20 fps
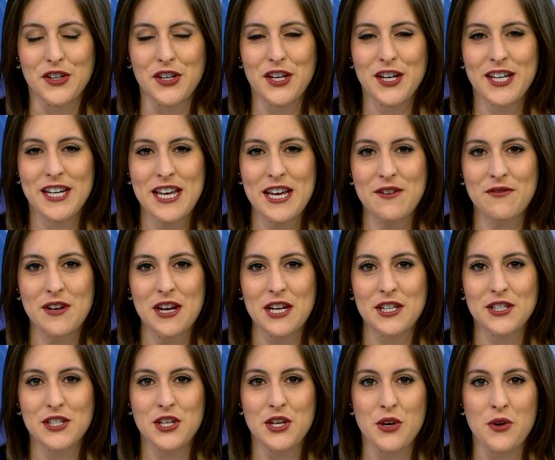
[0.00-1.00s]
Good
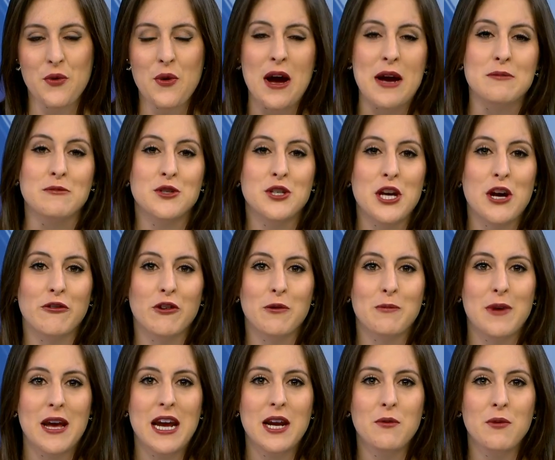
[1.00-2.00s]
evening to you. I'm Shale
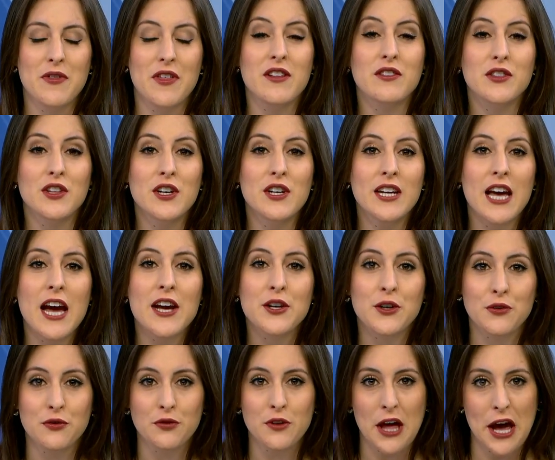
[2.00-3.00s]
Remien with a look
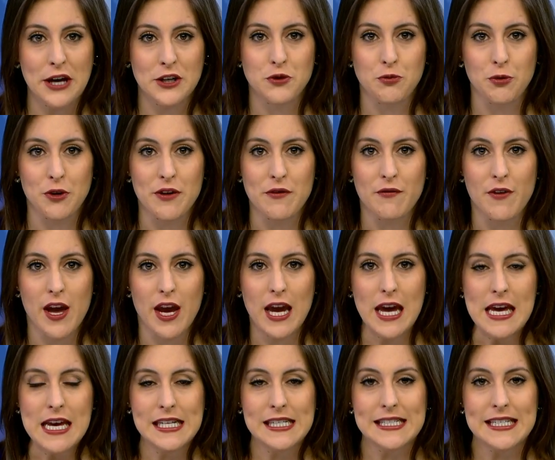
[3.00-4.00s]
at your flash
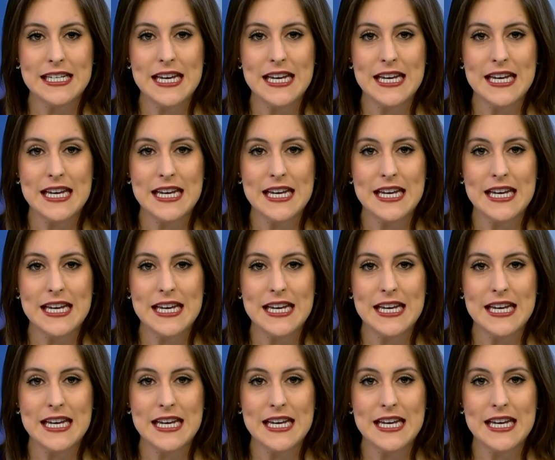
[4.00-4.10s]
briefing.